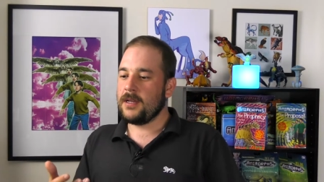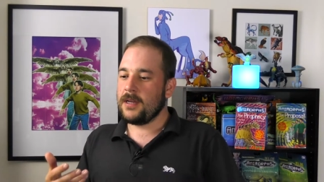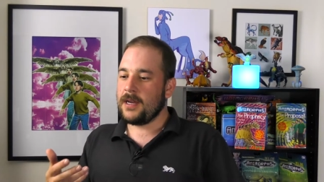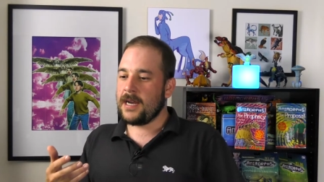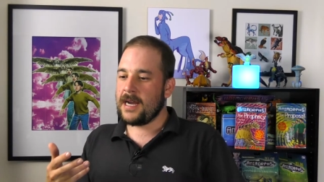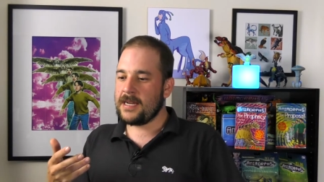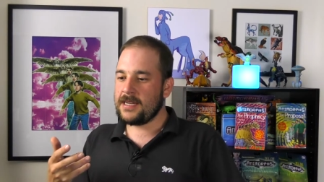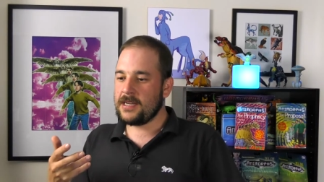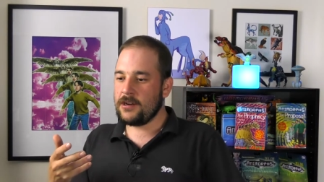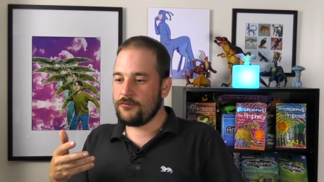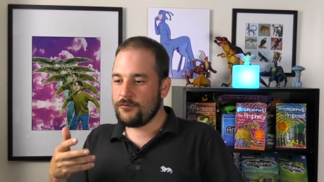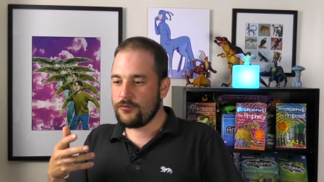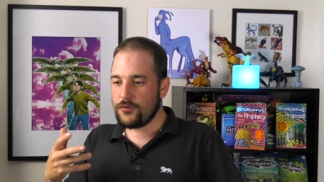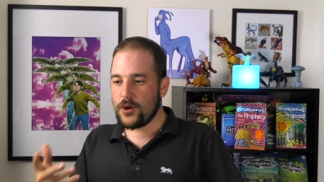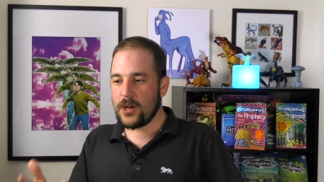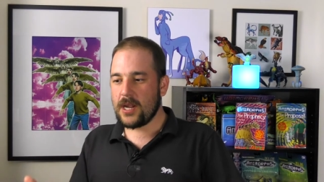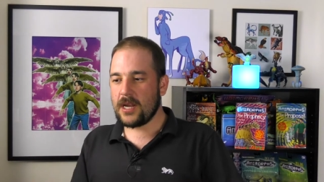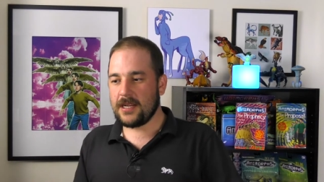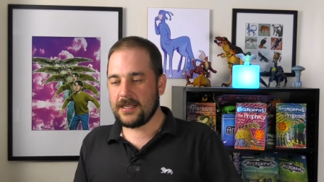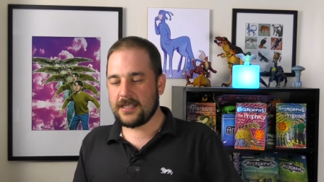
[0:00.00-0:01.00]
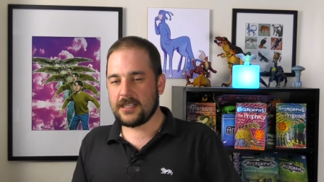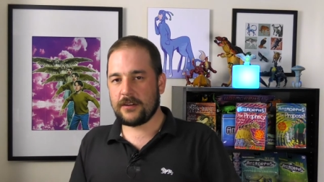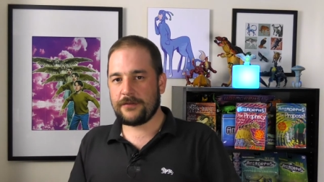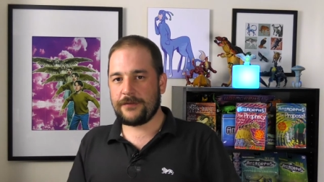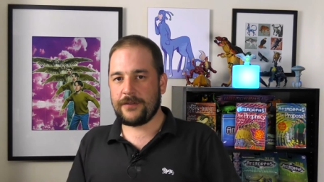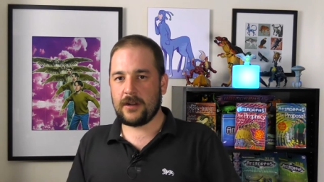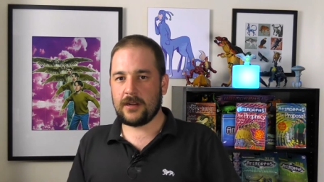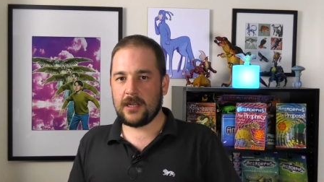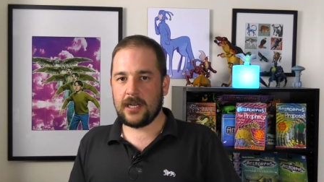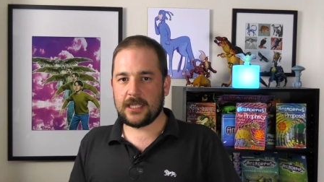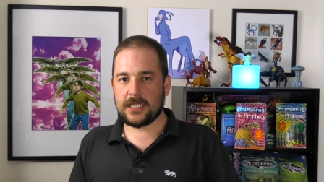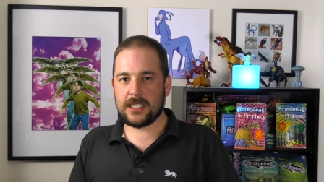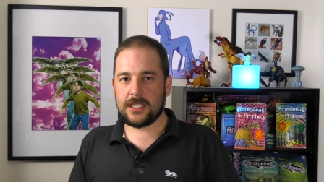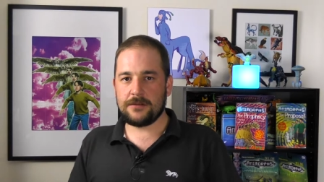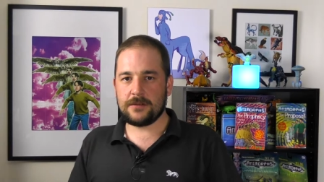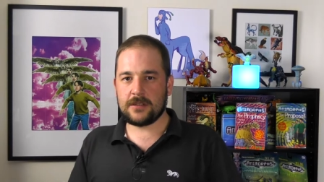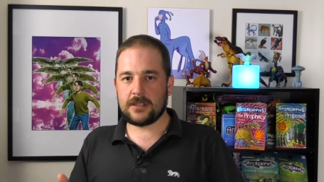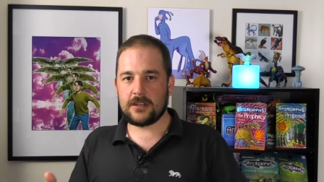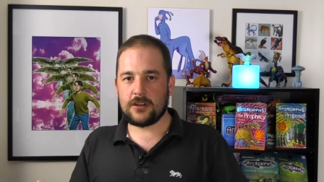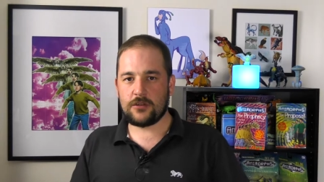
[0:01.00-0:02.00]
and it really did feel like she
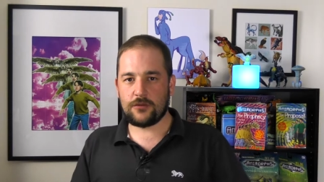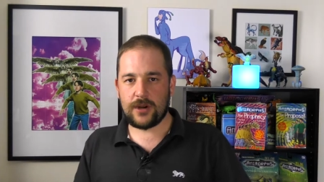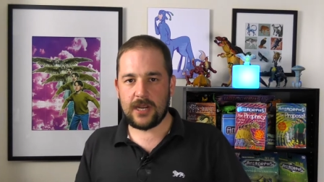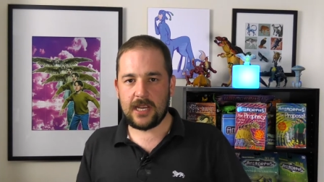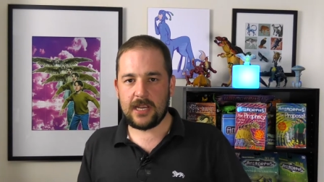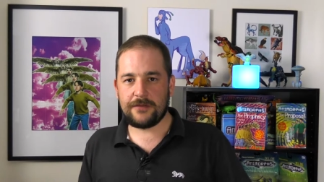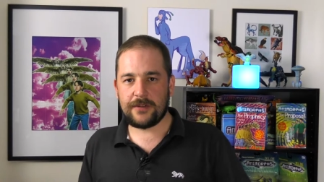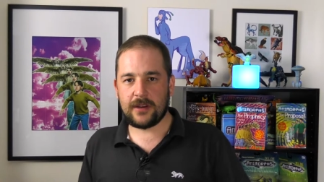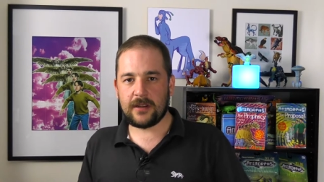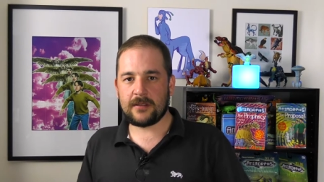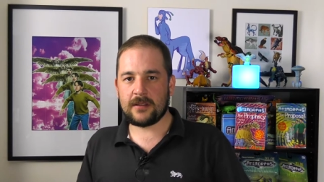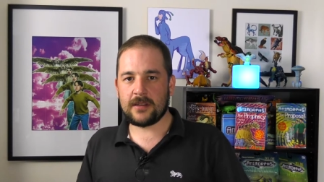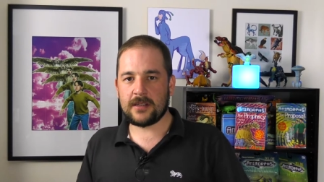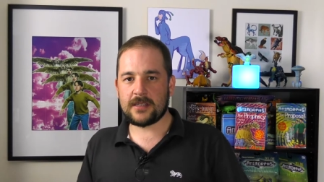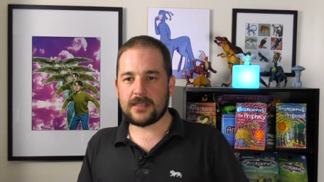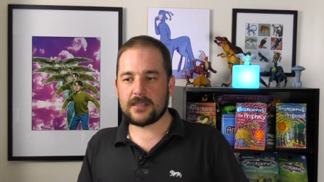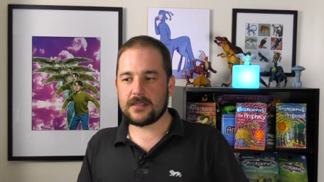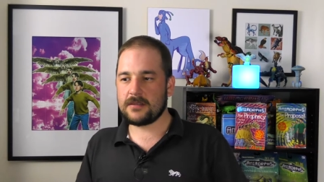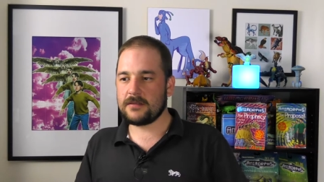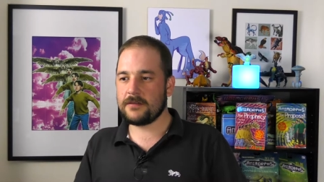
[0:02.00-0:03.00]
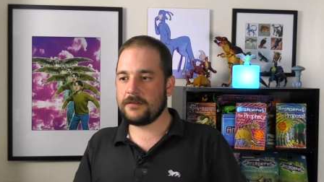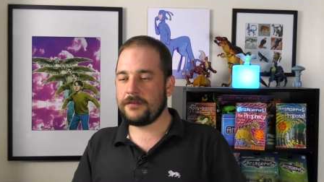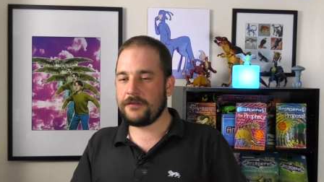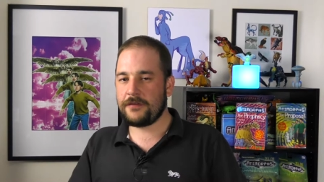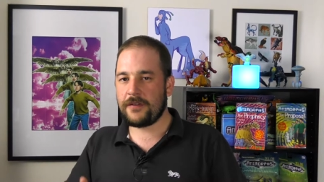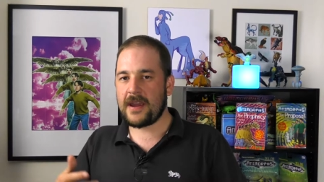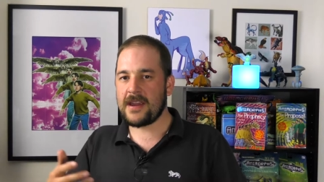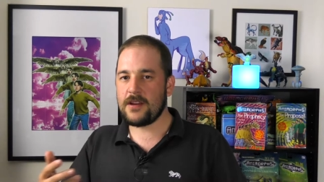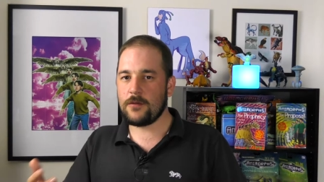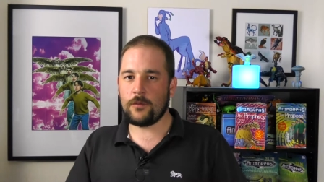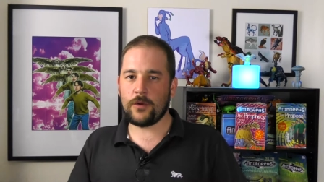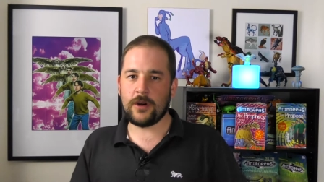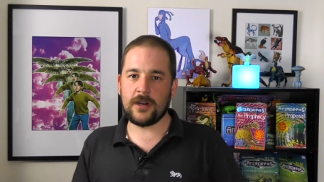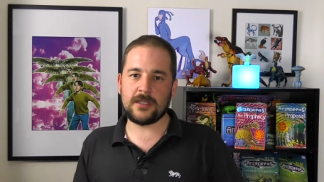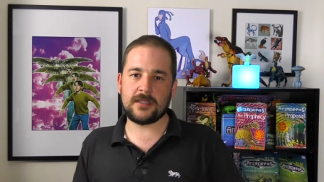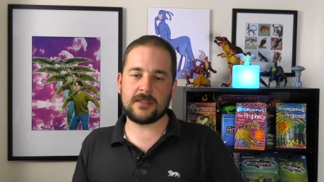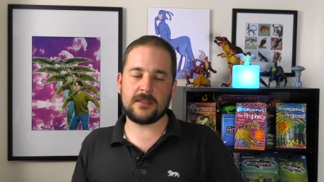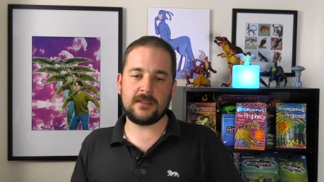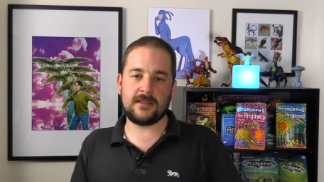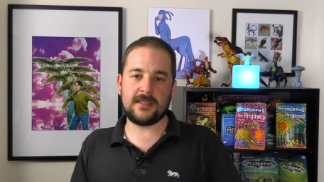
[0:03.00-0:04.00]
was grieving this fate
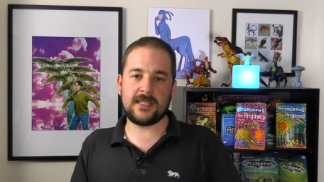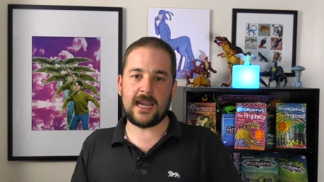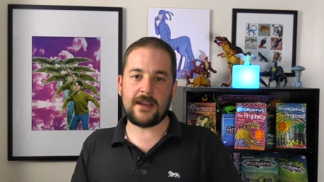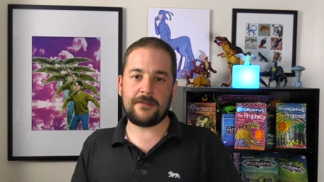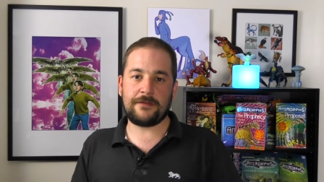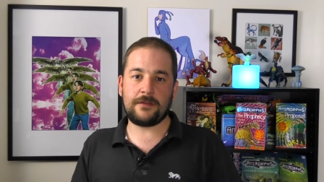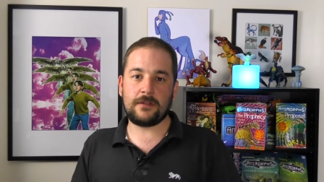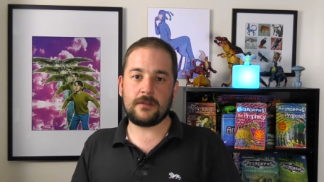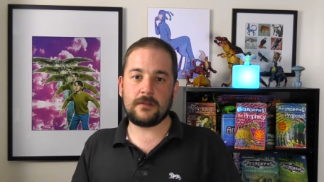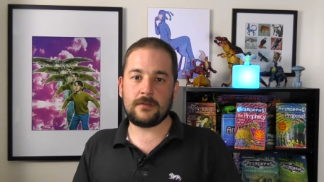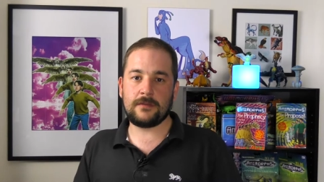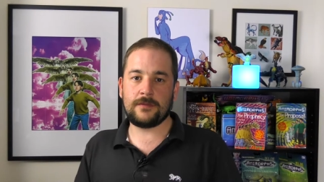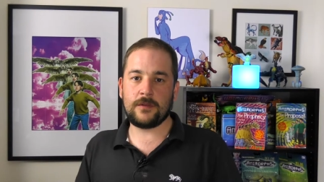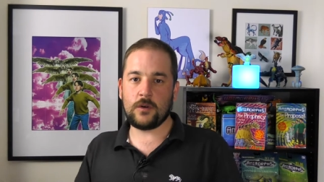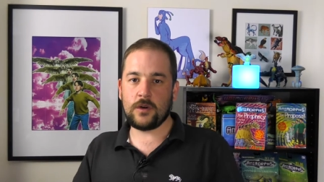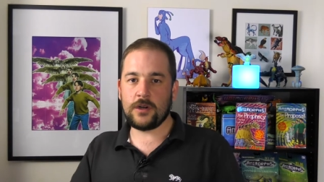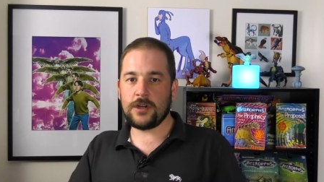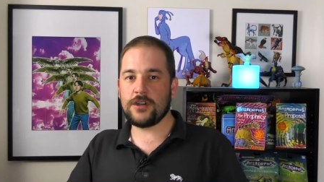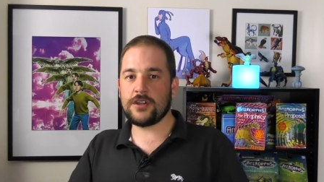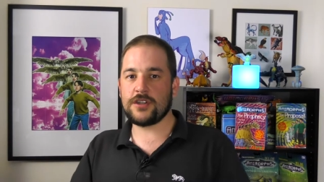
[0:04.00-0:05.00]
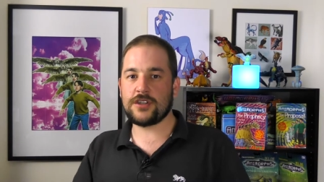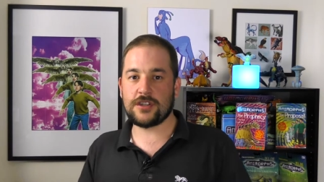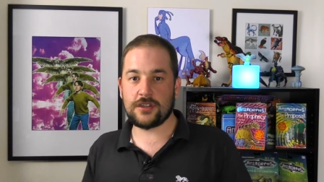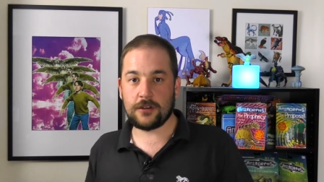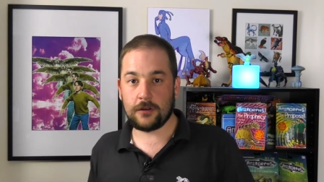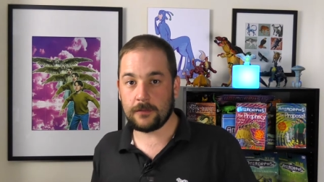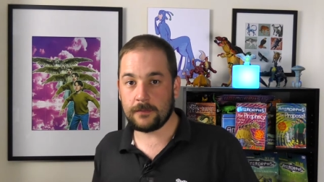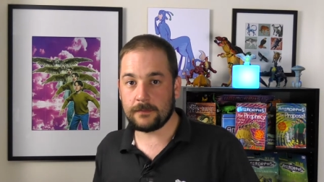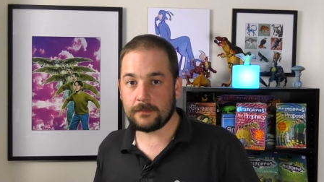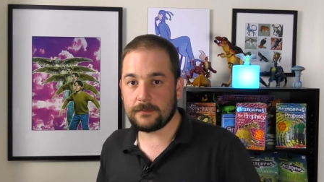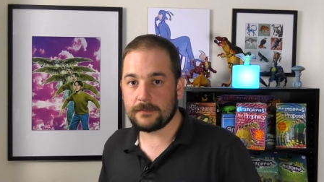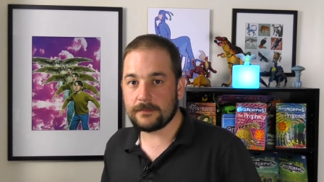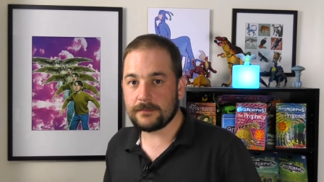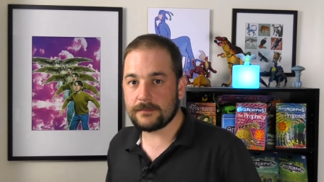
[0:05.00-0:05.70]
worse than death for her son.